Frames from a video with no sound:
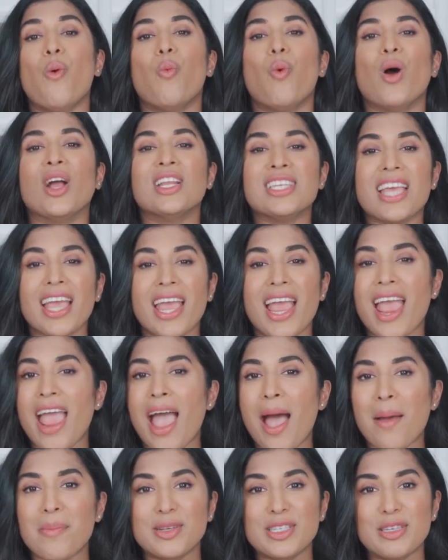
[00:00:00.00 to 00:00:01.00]
One day I
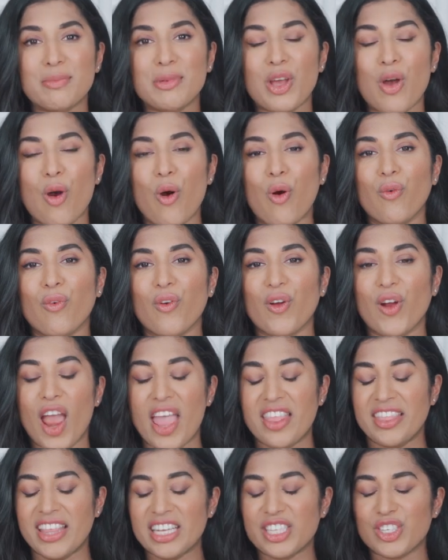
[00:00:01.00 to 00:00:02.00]
happened to be over
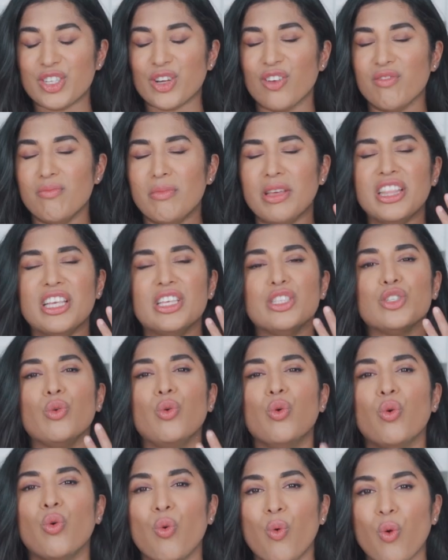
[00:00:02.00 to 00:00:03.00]
and they served me these
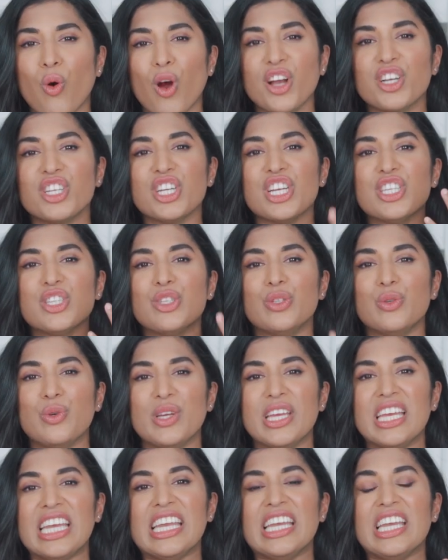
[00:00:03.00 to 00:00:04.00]
gorgeous
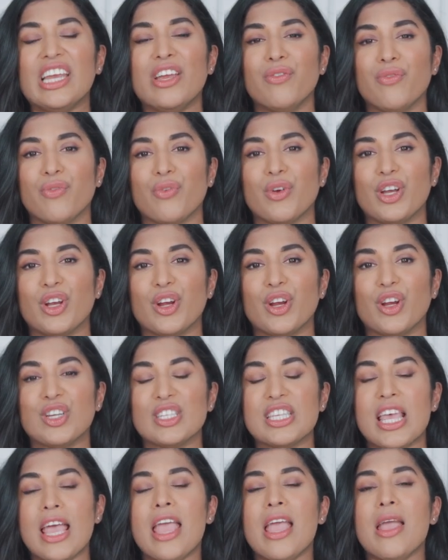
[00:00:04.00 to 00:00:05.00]
zucchini
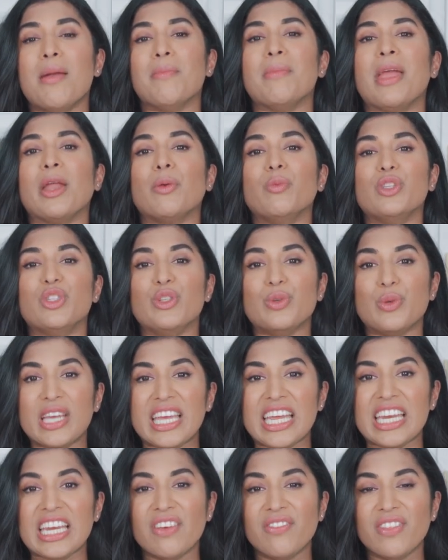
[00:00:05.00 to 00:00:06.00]
fritters made with
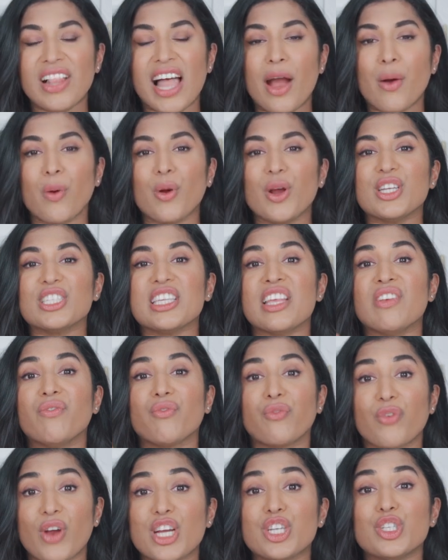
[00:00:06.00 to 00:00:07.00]
zucchini flowers and
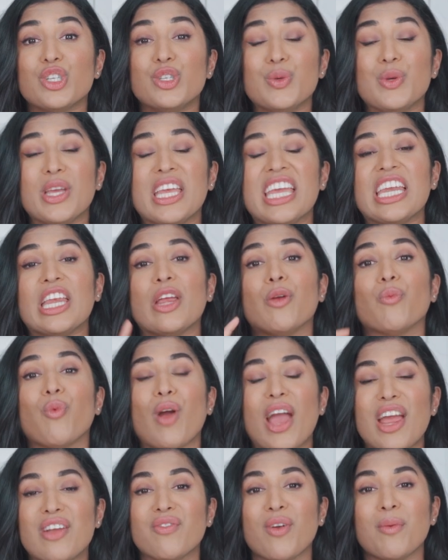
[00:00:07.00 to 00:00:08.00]
fresh zucchini
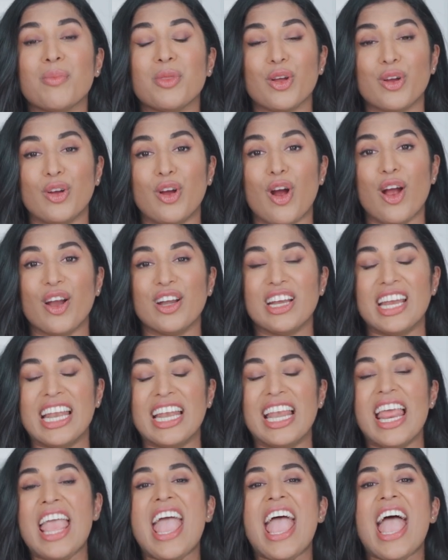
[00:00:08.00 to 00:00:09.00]
right from their
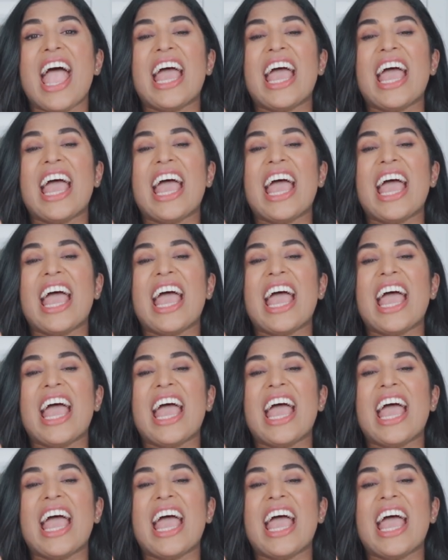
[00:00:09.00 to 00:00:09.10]
garden,